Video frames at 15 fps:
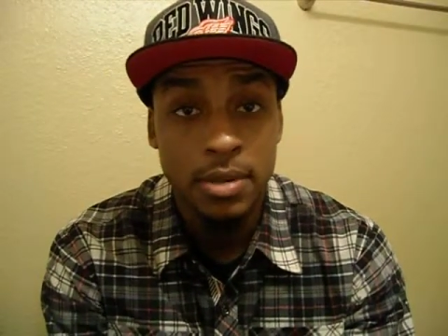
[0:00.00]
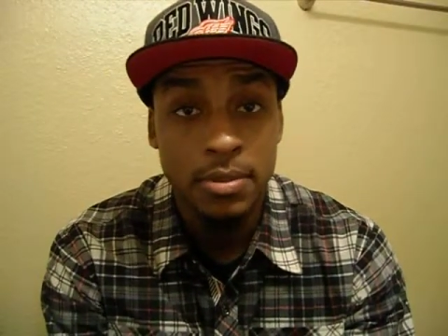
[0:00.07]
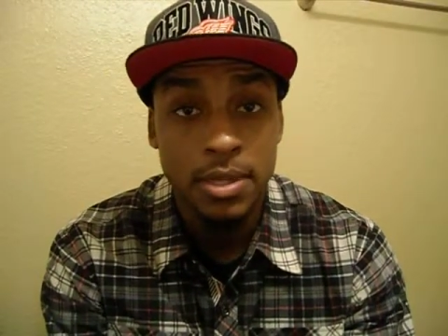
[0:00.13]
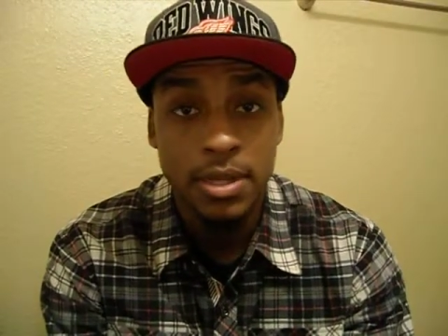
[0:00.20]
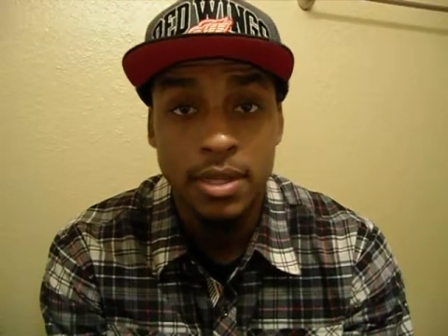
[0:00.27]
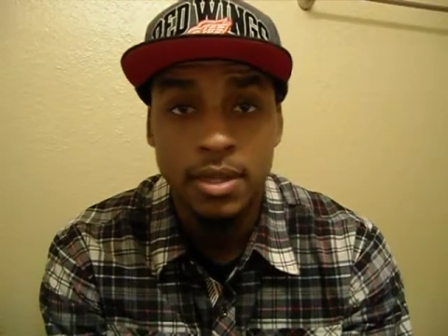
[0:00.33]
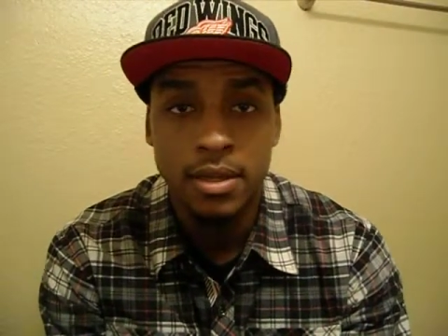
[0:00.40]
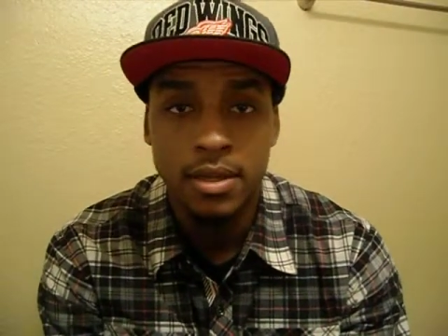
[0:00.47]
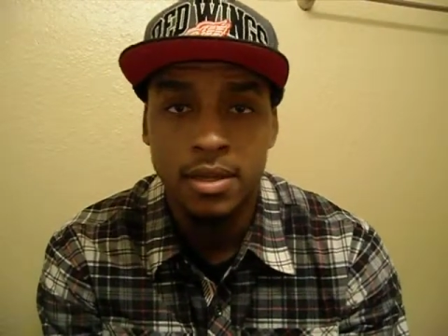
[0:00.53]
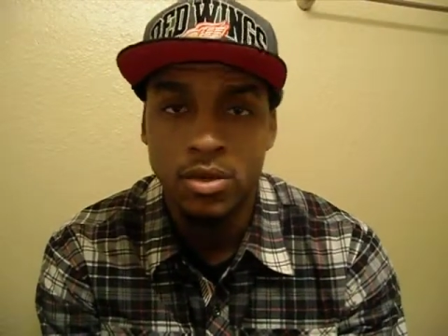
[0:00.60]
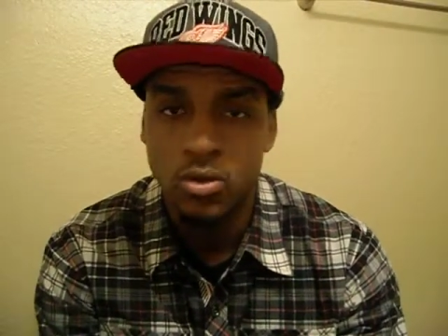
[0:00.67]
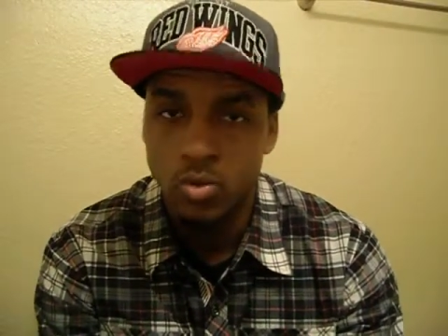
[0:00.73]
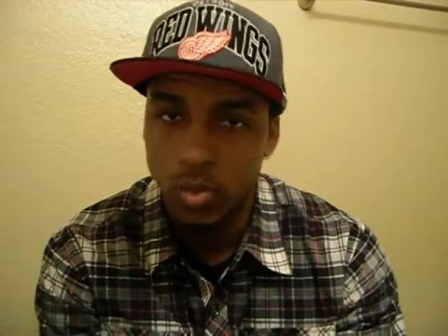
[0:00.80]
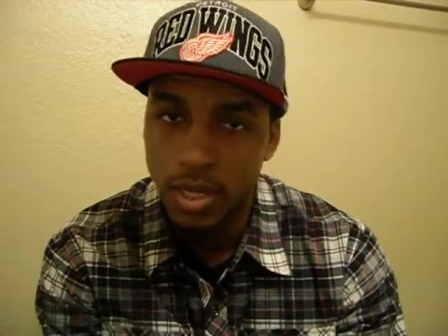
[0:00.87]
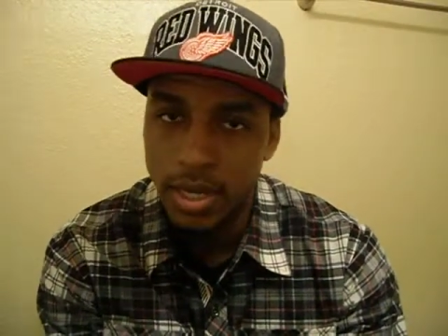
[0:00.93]
then
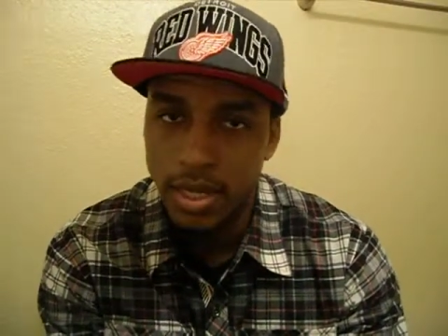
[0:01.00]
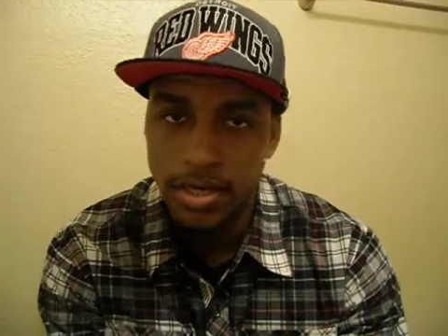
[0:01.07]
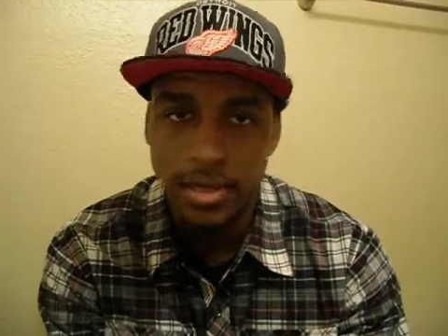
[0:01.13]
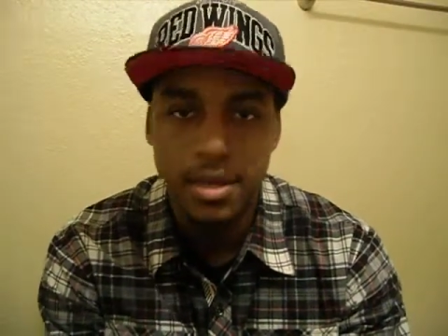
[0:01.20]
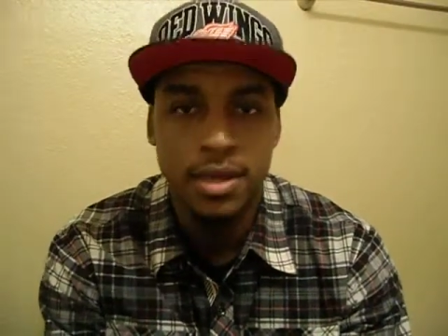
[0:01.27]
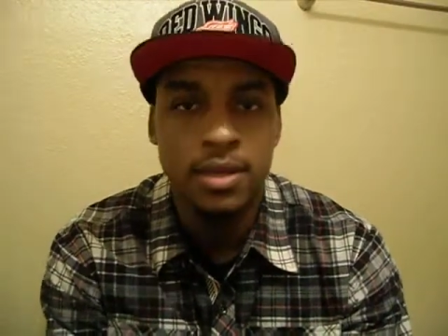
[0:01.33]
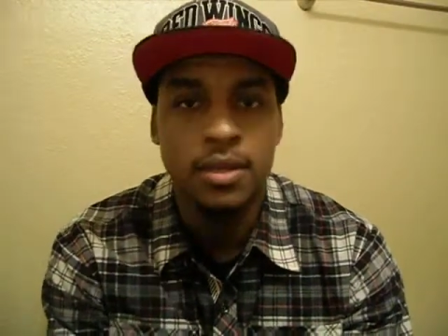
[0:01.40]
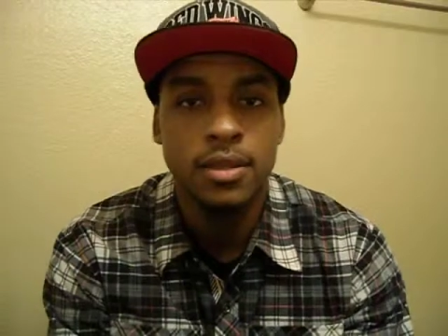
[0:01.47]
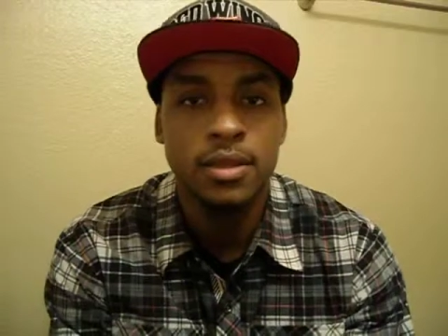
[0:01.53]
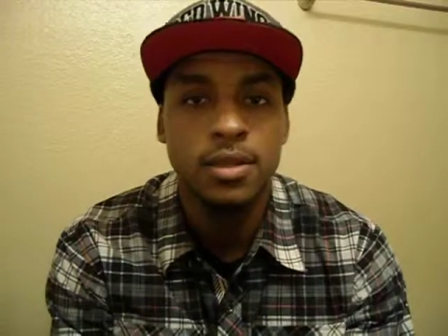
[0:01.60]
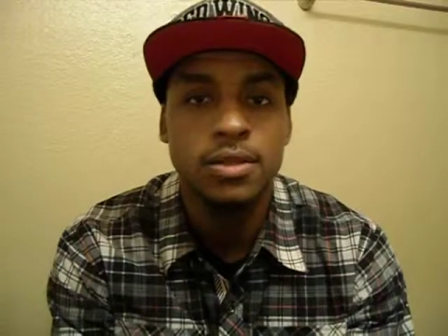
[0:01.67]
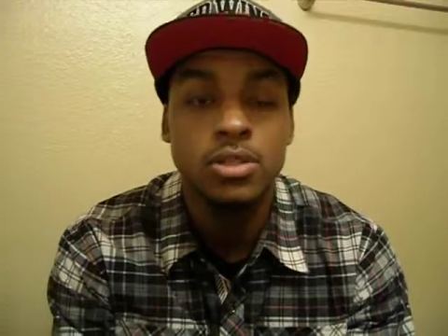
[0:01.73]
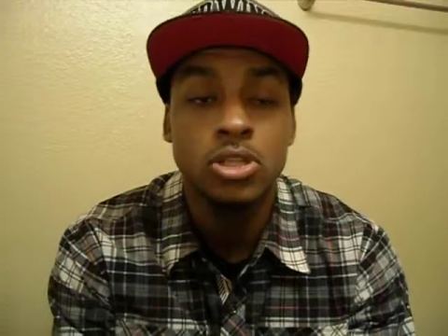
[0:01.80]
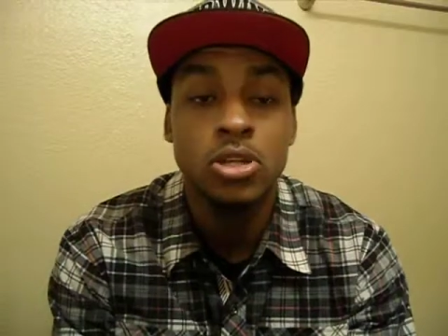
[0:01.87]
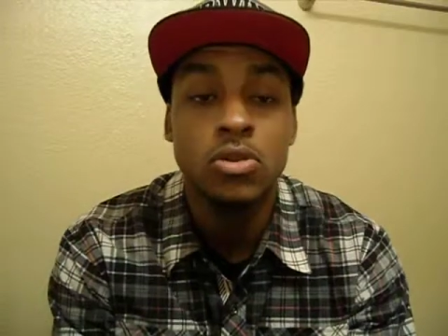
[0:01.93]
we got together. So